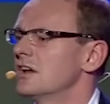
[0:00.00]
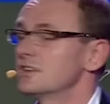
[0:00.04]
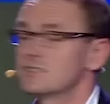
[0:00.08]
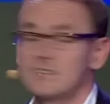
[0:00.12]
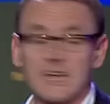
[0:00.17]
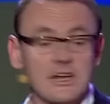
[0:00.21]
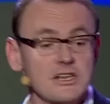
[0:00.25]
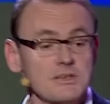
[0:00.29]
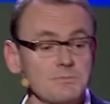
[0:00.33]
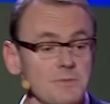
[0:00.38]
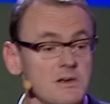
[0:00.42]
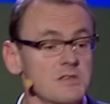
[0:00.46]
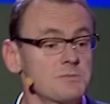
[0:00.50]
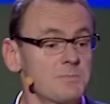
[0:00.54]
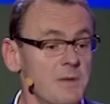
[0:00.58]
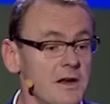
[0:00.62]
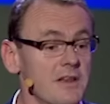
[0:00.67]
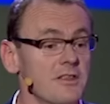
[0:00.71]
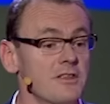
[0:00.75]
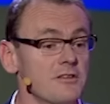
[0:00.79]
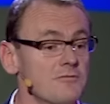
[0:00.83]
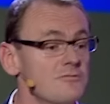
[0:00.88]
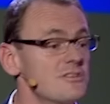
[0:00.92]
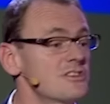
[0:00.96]
sounds much better
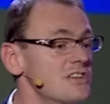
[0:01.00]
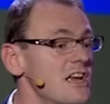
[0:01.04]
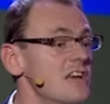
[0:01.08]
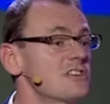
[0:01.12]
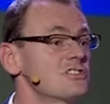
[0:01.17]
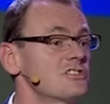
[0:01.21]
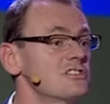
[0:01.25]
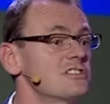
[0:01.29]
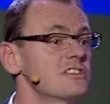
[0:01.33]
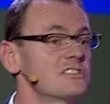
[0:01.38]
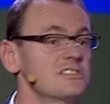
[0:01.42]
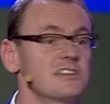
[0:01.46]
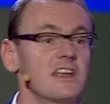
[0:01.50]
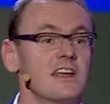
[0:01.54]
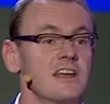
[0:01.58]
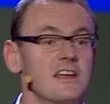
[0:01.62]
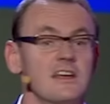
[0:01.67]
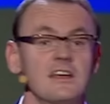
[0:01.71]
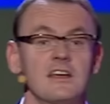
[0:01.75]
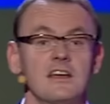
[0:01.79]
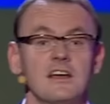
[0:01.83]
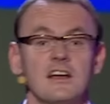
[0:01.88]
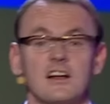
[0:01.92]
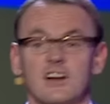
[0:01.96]
than recession, doesn't it?
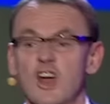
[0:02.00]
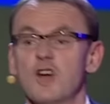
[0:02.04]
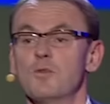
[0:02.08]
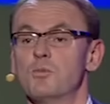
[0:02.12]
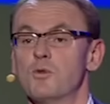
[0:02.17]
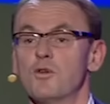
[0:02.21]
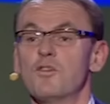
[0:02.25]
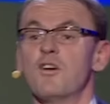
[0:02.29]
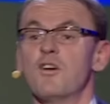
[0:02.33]
Global